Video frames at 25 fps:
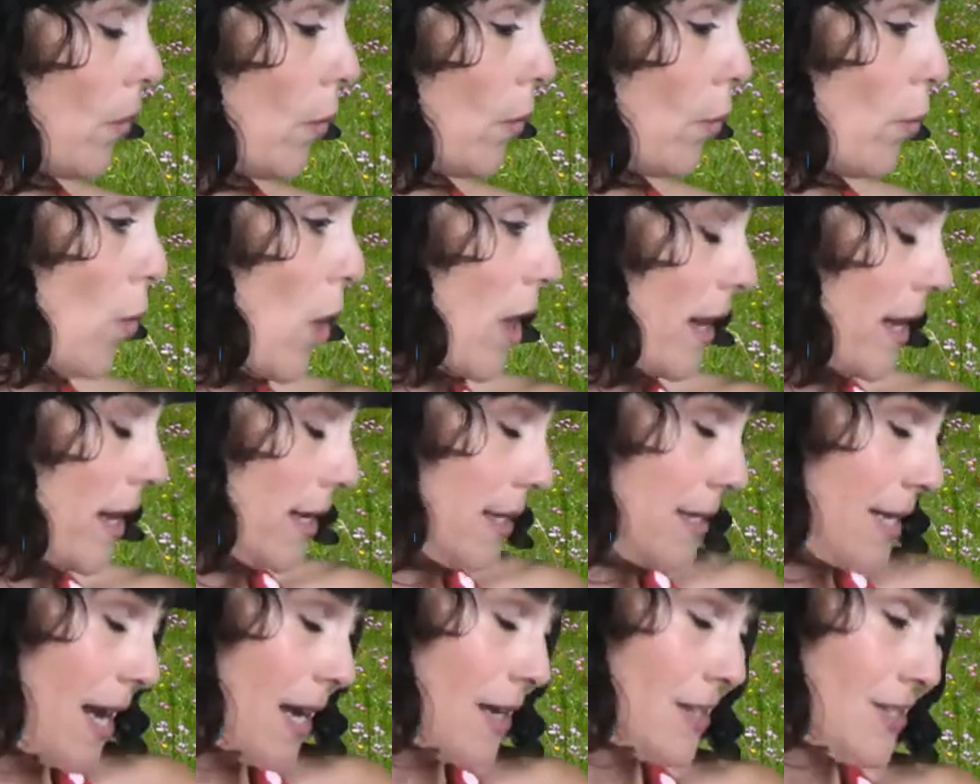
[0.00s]
Well,
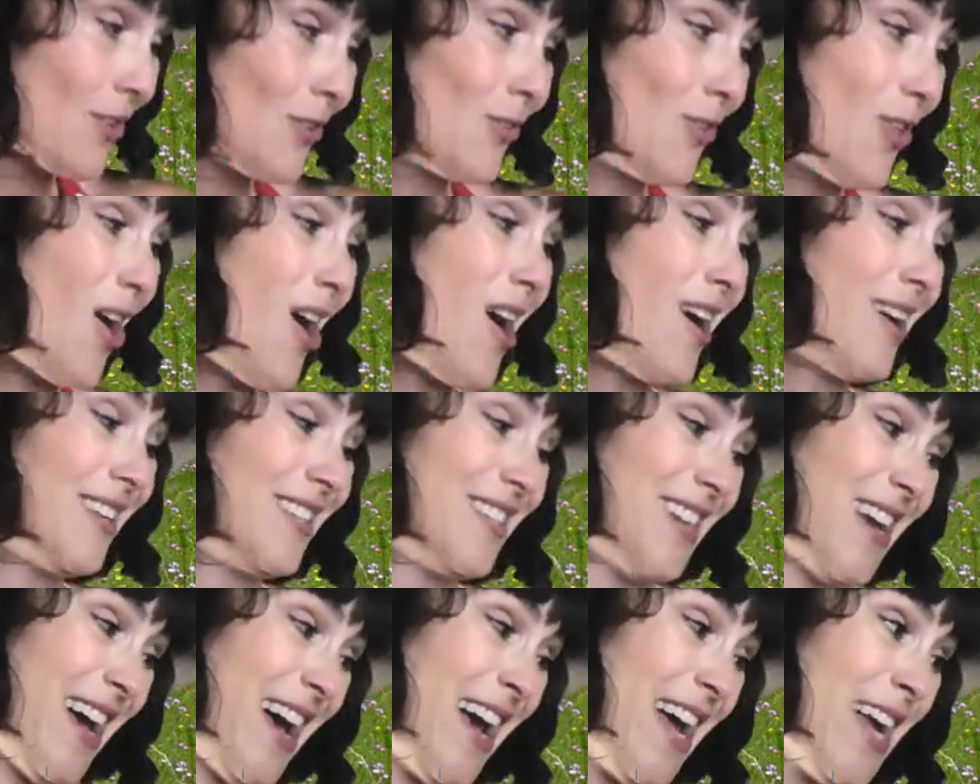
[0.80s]
it takes a long
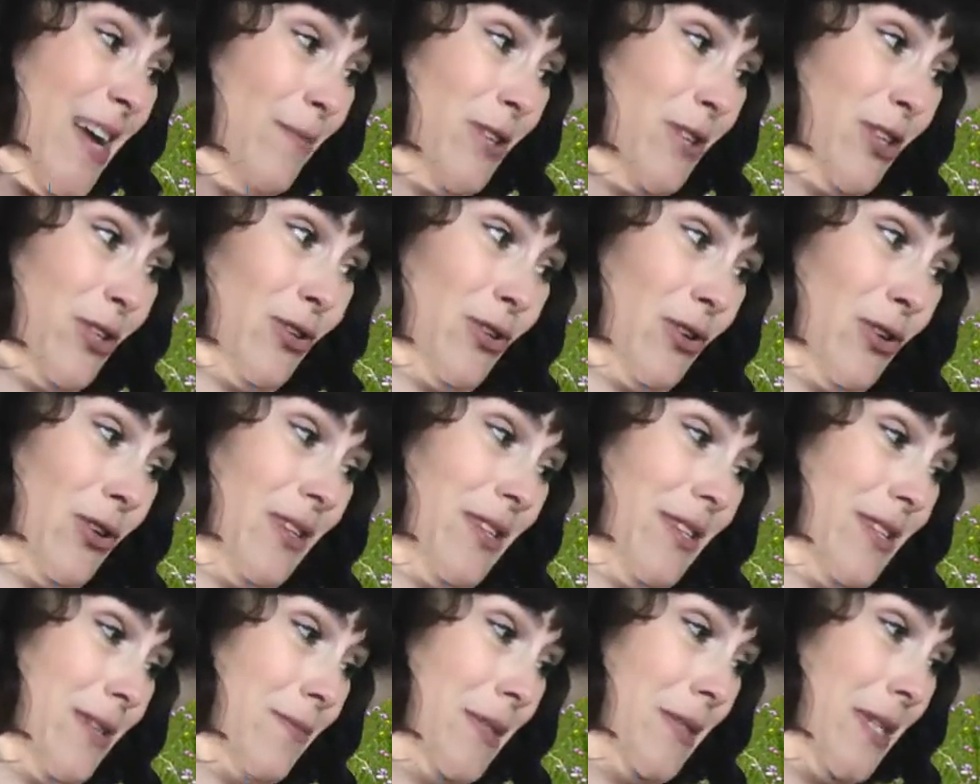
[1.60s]
time to learn
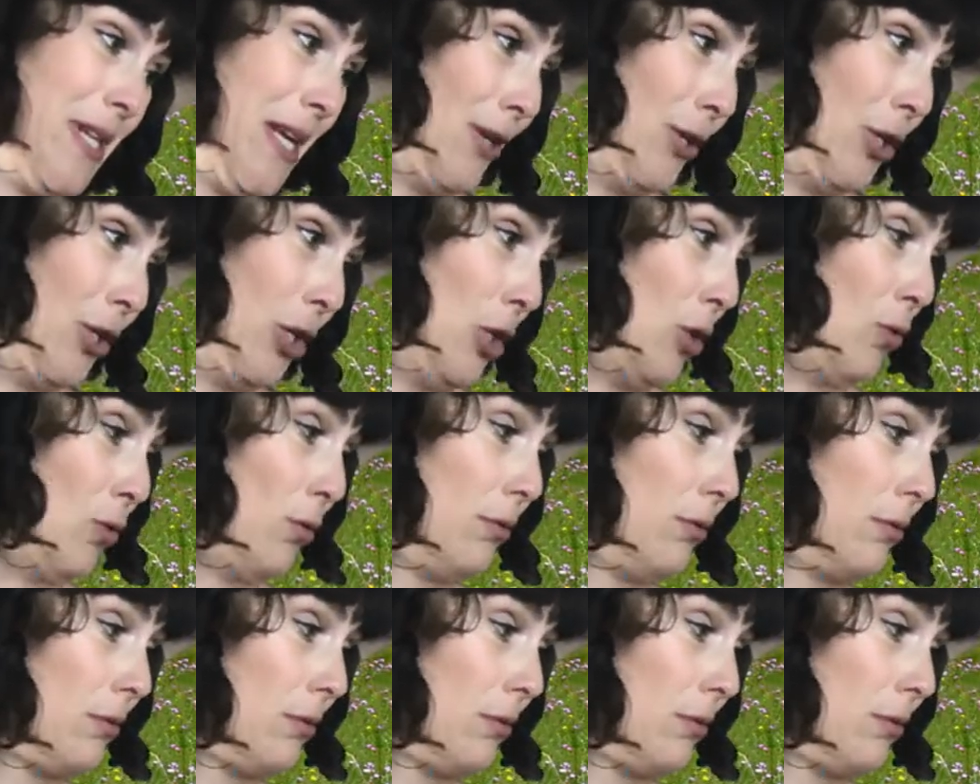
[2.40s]
something new.